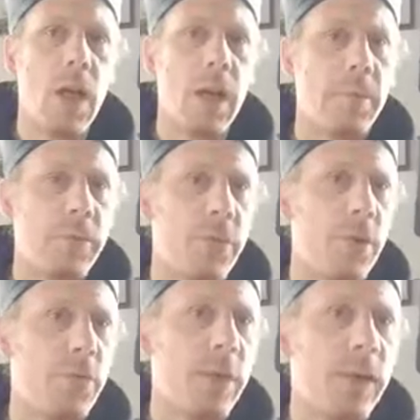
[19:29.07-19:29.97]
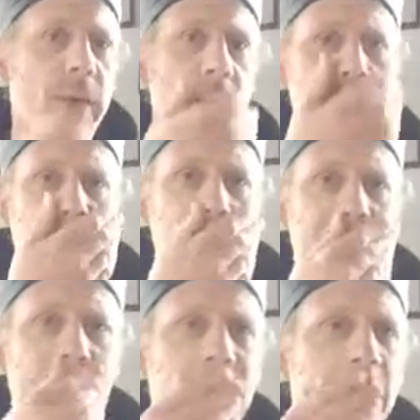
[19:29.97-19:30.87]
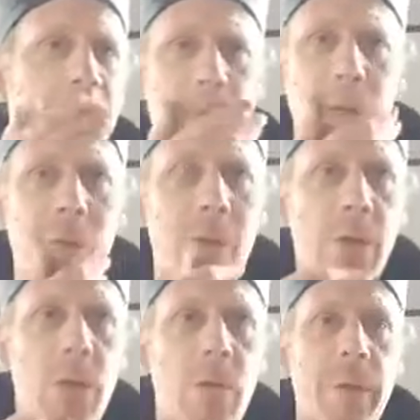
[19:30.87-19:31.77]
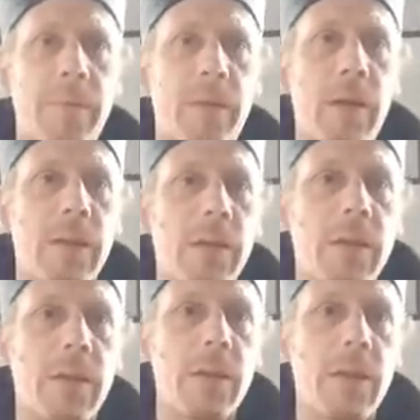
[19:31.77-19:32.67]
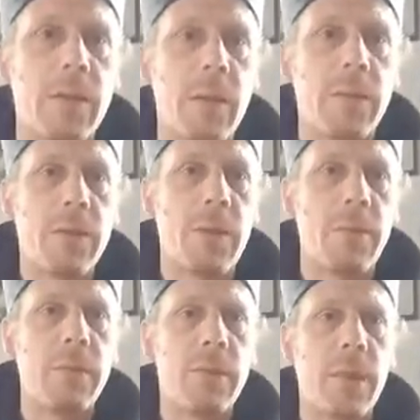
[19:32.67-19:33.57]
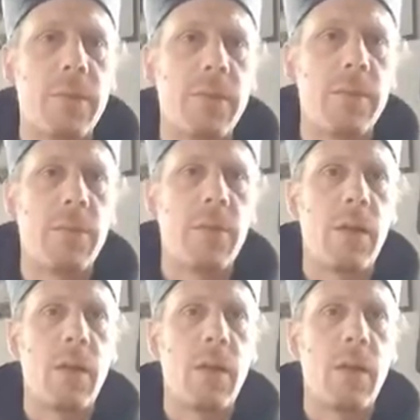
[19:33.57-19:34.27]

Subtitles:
And before I forget, yes, so you go on our website, it's www.wu,